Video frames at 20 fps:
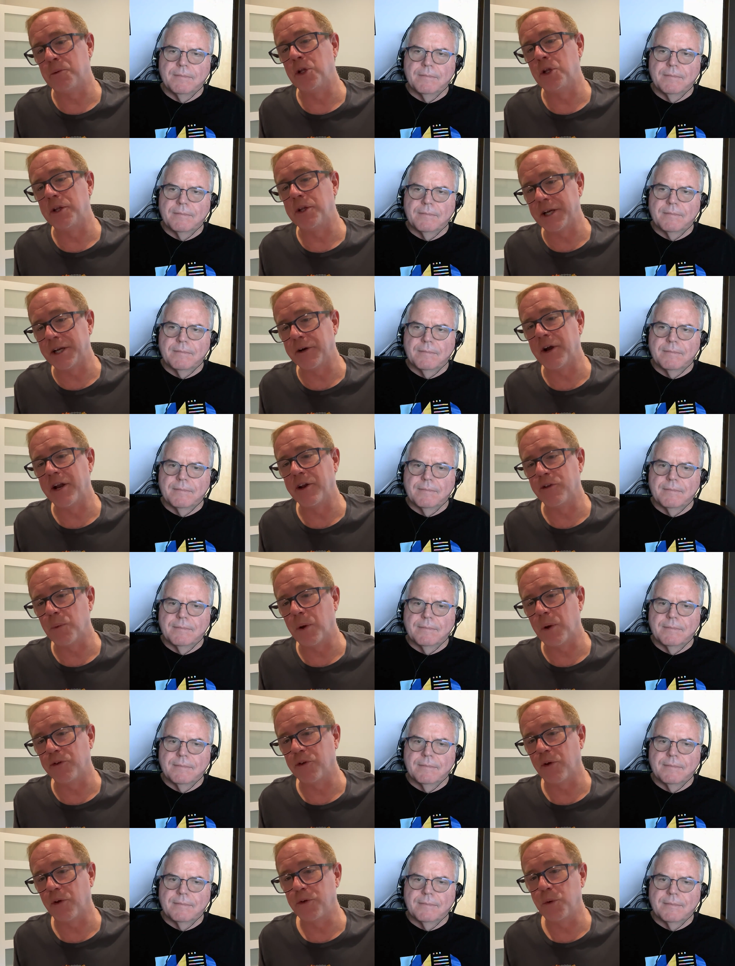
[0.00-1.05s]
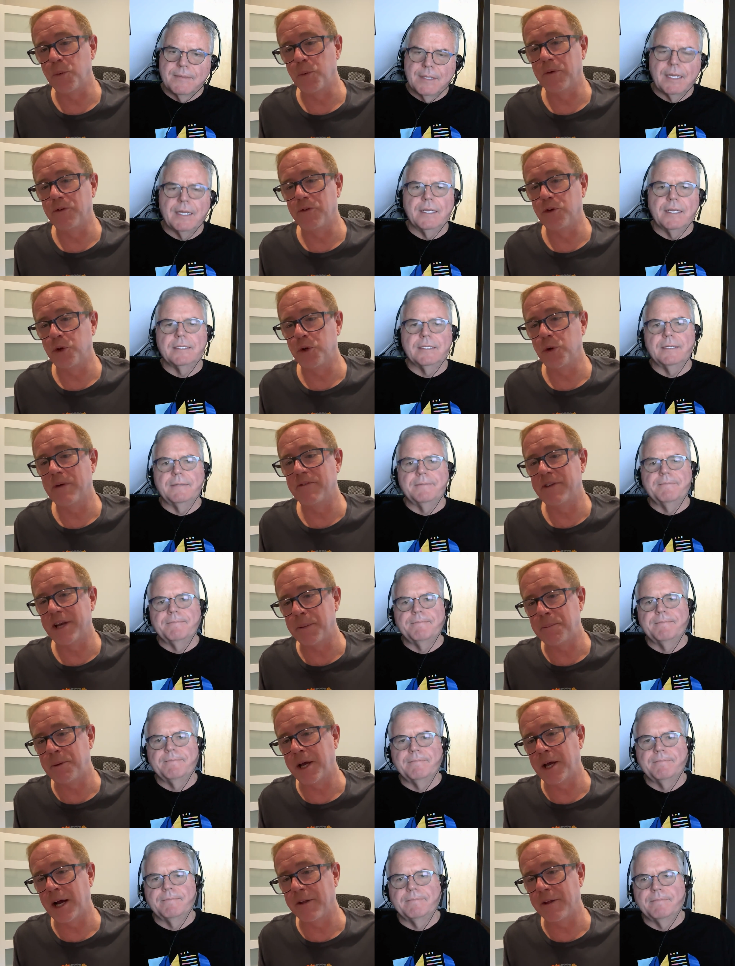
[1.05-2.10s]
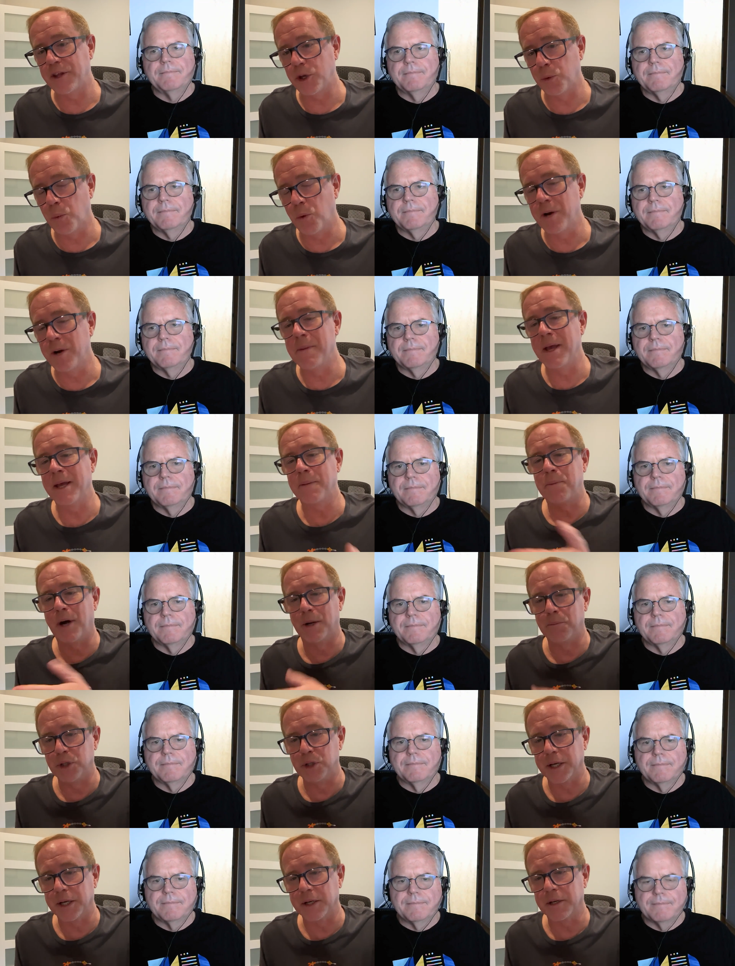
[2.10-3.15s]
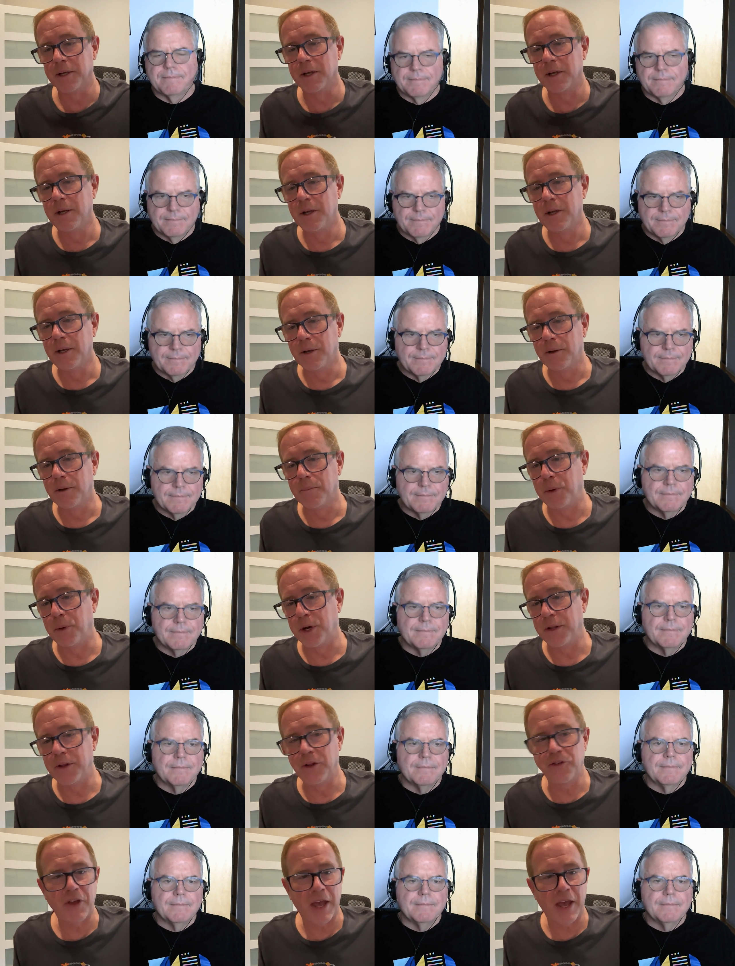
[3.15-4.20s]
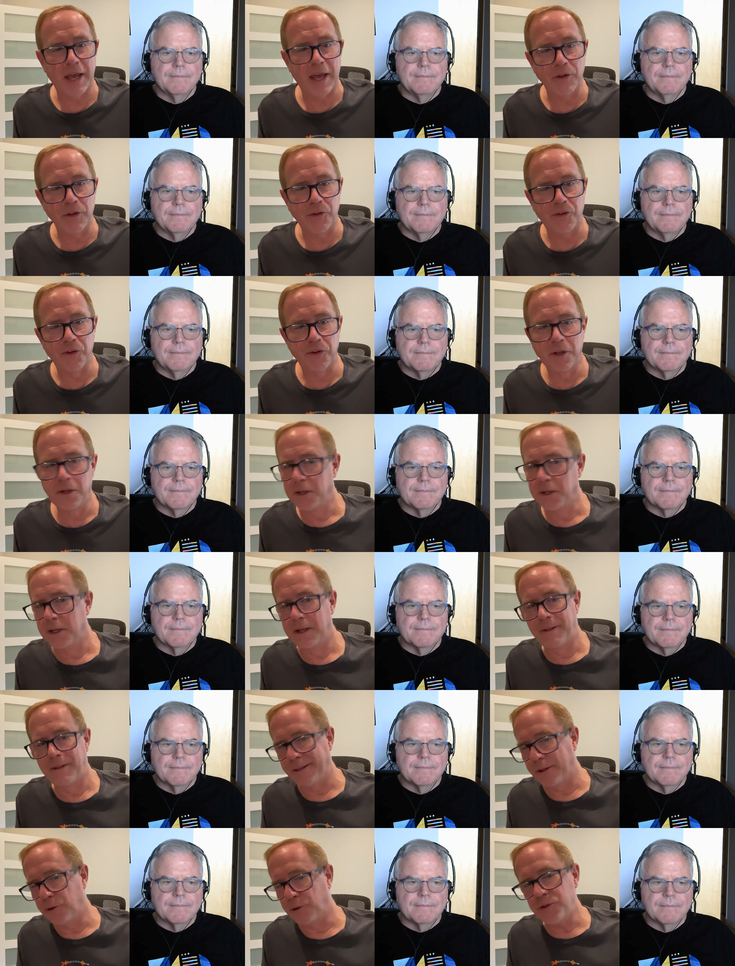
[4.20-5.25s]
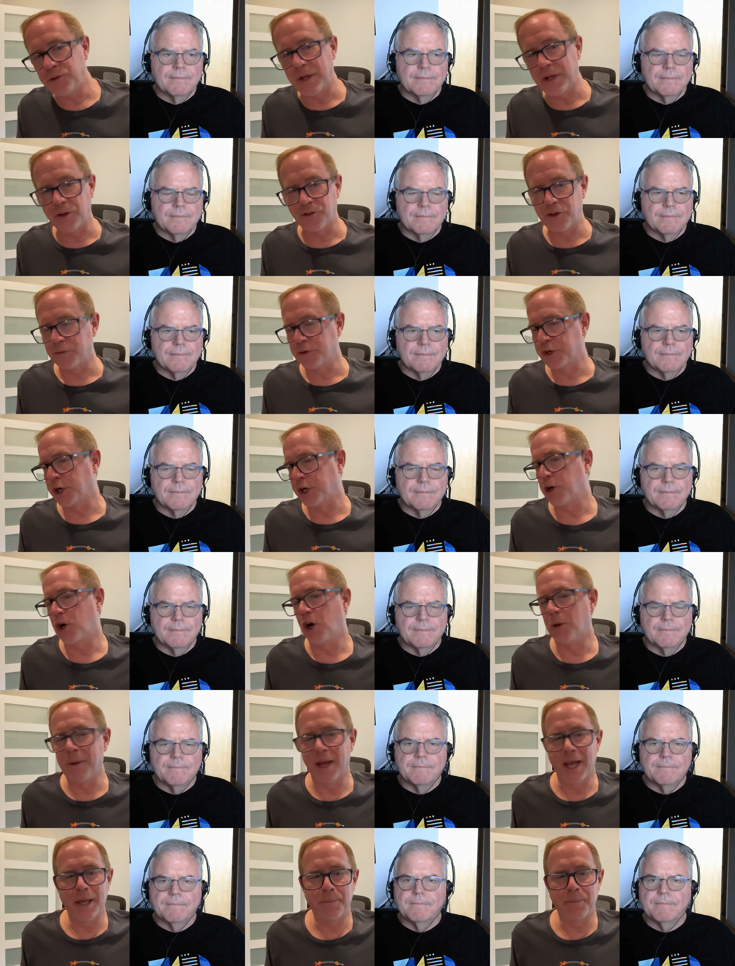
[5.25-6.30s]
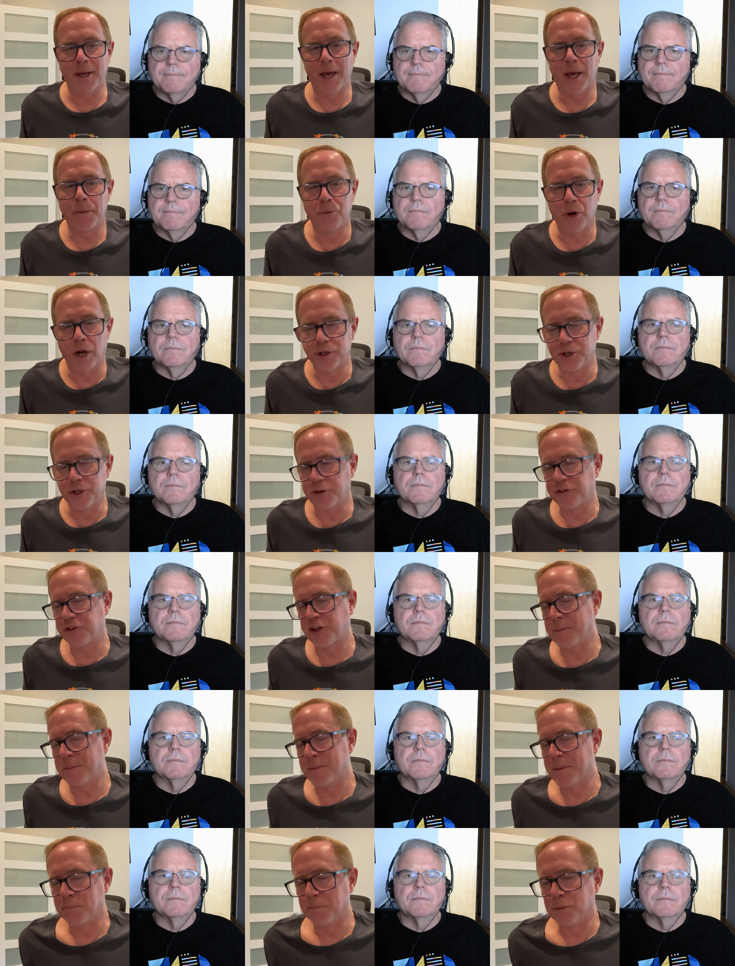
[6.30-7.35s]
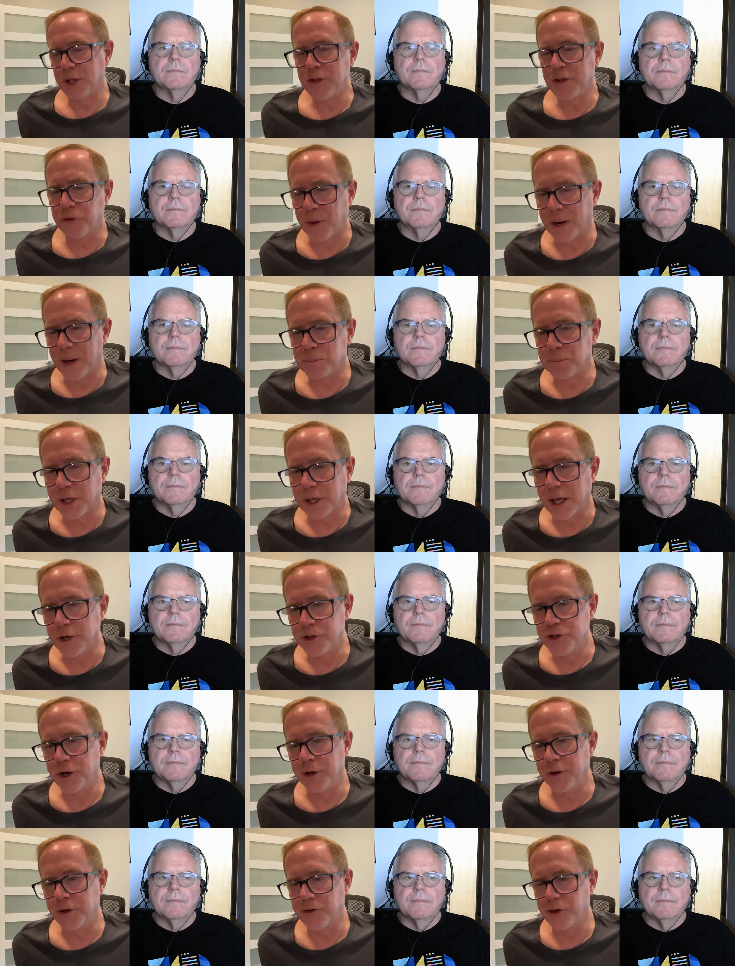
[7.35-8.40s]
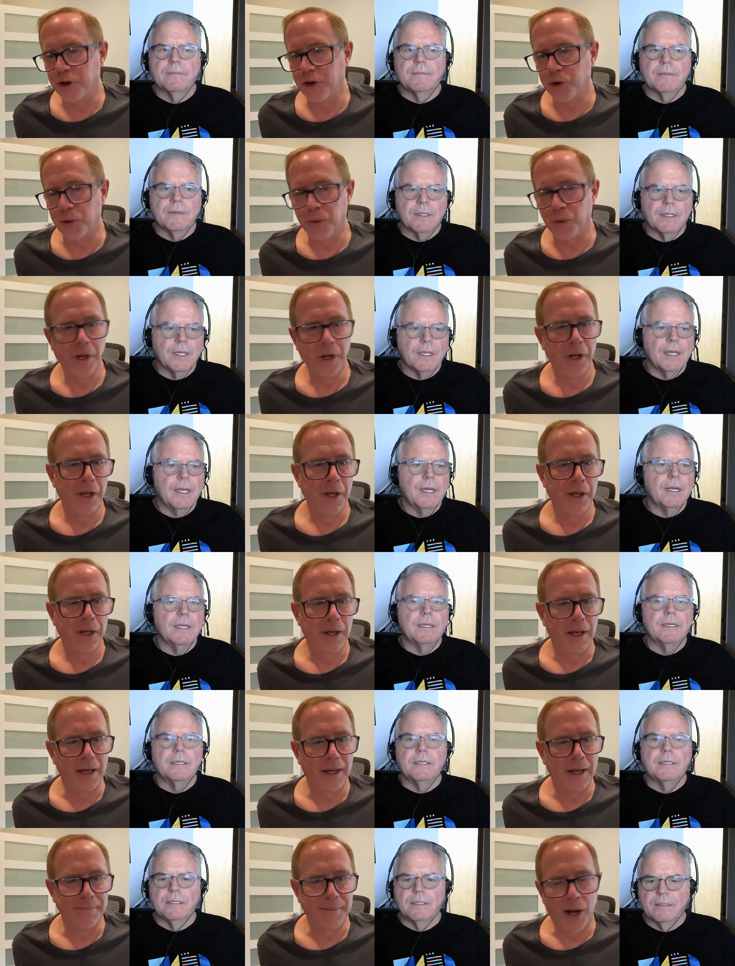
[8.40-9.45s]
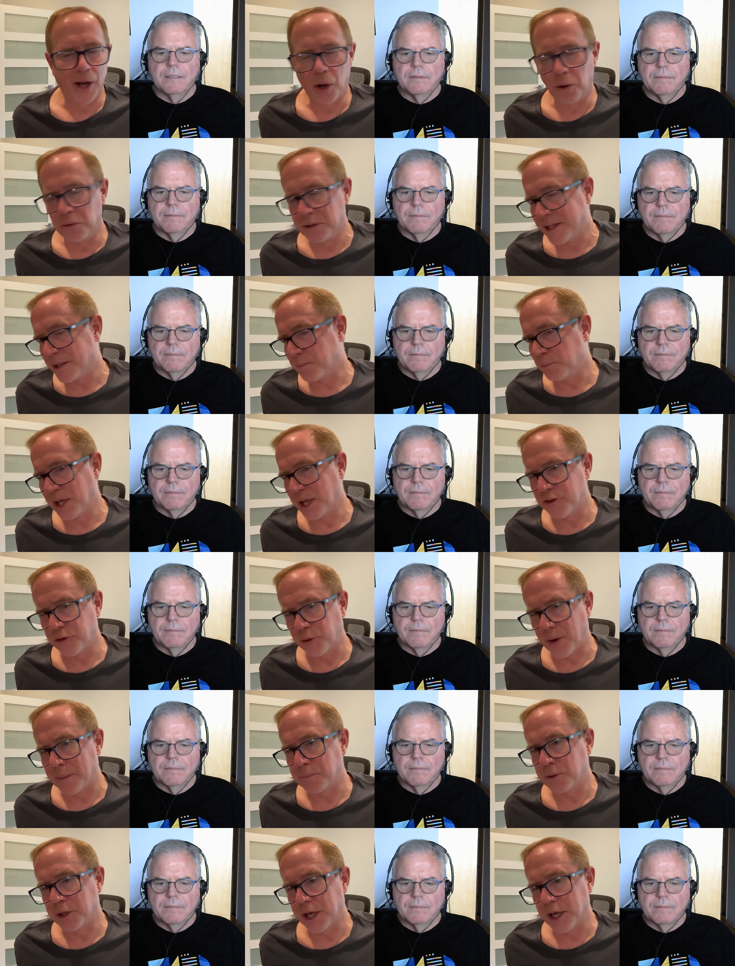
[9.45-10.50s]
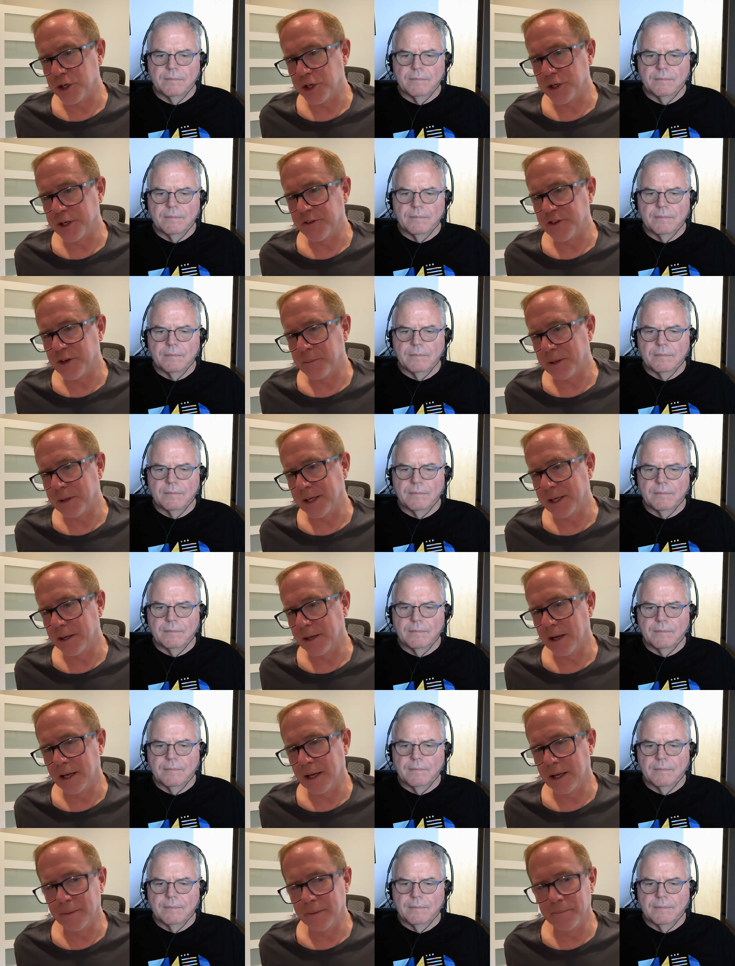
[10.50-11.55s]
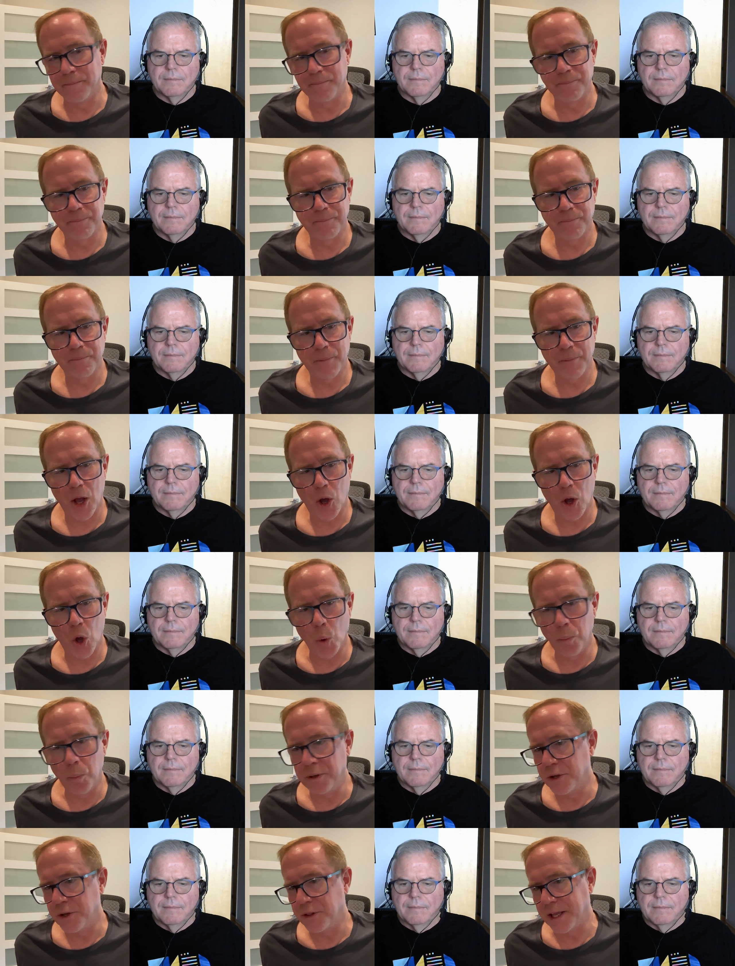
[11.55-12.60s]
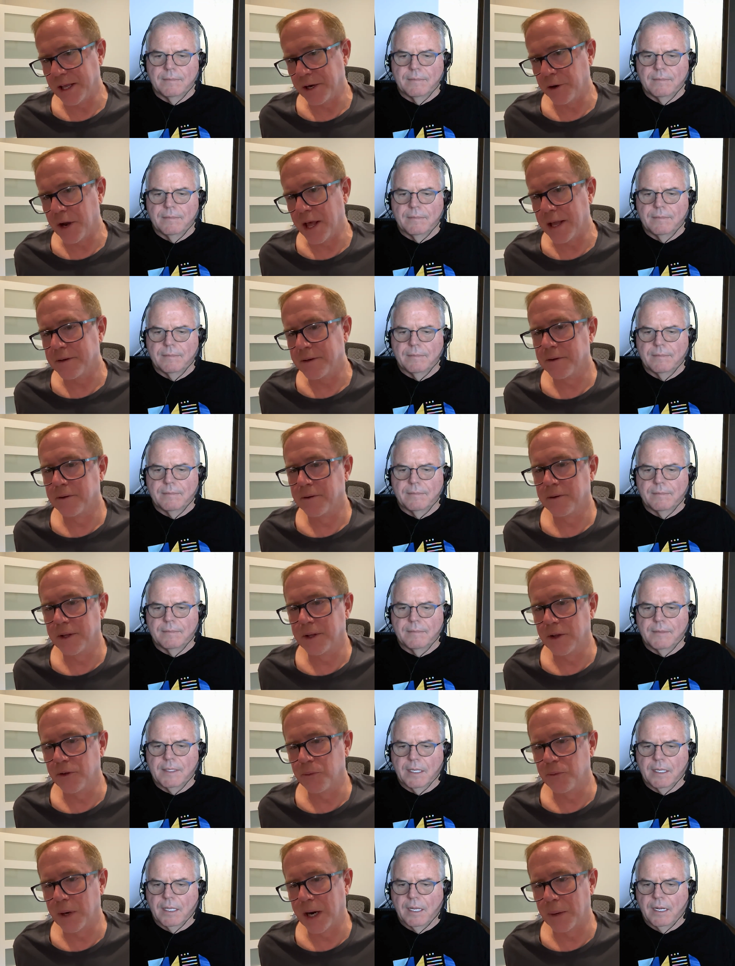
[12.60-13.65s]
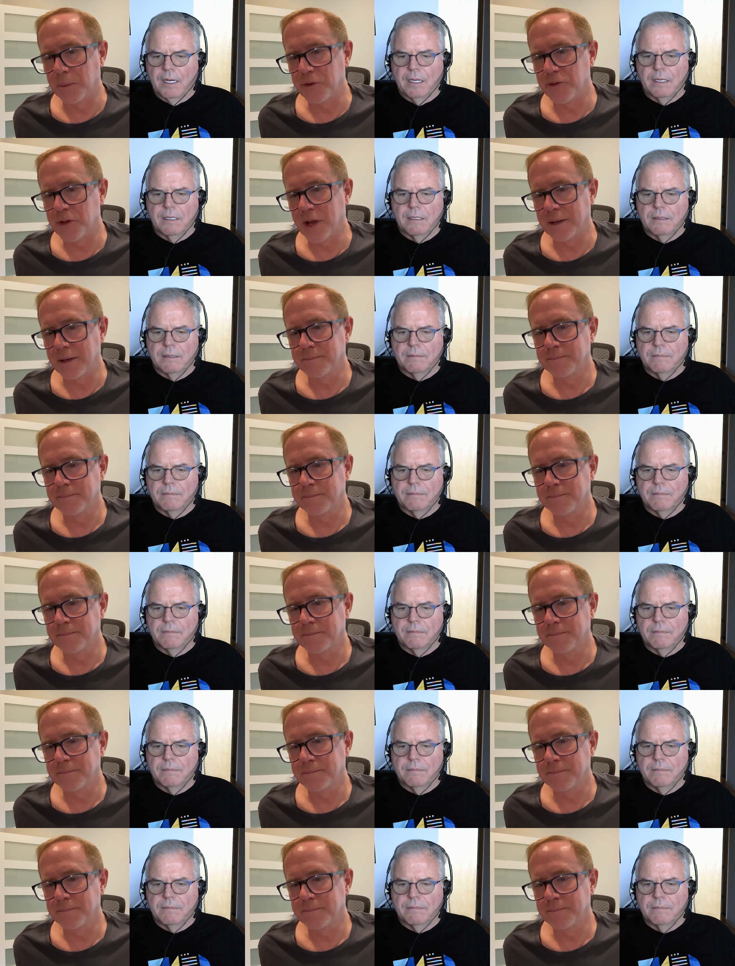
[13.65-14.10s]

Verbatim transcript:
Speaker 1: on the internet as well. So if you if you I do see. have an API that you want to make public, but in this case, the only thing that's ever going to call my API project is going to be my Blazor application. And so um, only the Blazor application needs to be um, open to the internet is what Got I would it. say.